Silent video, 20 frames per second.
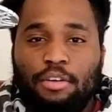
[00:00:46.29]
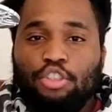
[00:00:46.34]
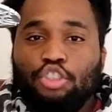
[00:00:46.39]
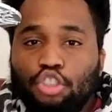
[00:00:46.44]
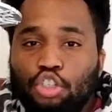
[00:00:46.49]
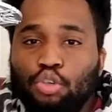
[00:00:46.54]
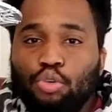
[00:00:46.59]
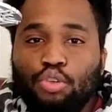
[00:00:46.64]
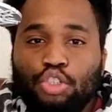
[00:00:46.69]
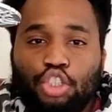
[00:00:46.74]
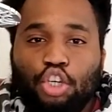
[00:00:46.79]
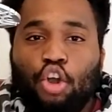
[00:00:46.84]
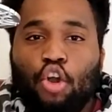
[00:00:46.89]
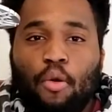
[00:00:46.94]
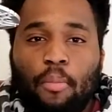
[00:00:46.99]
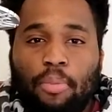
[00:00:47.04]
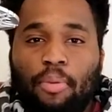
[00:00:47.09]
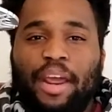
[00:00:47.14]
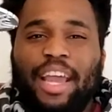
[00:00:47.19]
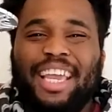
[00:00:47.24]
Use your
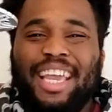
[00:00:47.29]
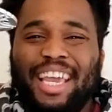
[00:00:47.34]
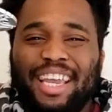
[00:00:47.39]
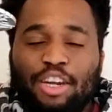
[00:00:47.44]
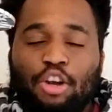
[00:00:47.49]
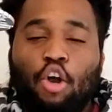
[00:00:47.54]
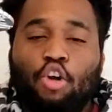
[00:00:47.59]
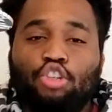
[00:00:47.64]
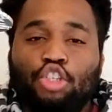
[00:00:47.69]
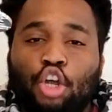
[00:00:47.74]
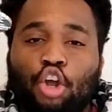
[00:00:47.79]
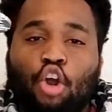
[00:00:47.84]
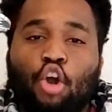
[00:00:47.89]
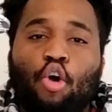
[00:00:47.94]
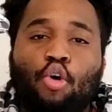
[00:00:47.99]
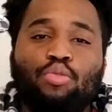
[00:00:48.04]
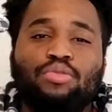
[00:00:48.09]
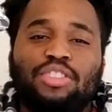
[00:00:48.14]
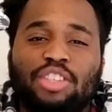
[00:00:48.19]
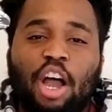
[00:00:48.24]
own brain. Get your
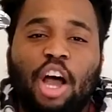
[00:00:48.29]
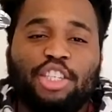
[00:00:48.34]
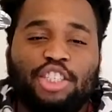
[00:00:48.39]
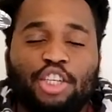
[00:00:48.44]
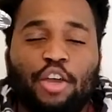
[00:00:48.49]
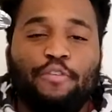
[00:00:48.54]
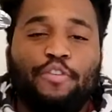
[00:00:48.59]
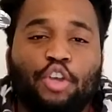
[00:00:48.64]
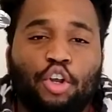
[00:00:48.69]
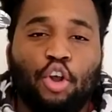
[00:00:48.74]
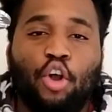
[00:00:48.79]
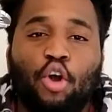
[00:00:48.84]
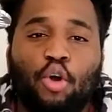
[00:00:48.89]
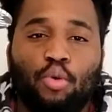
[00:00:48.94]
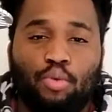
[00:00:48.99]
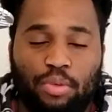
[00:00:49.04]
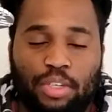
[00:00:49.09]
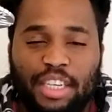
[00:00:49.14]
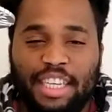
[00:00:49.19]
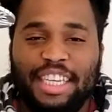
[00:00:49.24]
own thoughts of your
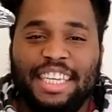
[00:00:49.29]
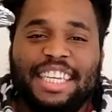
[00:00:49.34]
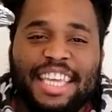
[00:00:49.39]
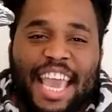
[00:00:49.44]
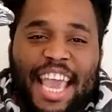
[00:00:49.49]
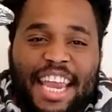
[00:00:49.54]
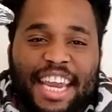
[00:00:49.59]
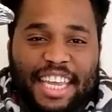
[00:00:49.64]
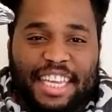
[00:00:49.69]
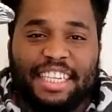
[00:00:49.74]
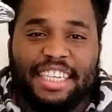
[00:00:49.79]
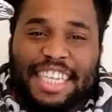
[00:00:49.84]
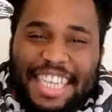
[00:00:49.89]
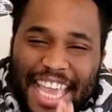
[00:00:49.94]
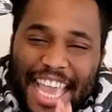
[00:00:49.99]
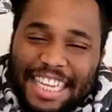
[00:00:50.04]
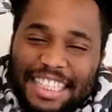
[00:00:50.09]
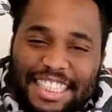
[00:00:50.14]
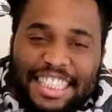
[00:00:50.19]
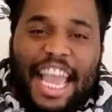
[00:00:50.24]
own. Get it.
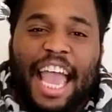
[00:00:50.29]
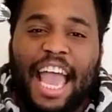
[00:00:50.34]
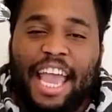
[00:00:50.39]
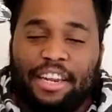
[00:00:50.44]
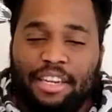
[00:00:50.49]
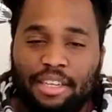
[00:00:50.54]
Get that.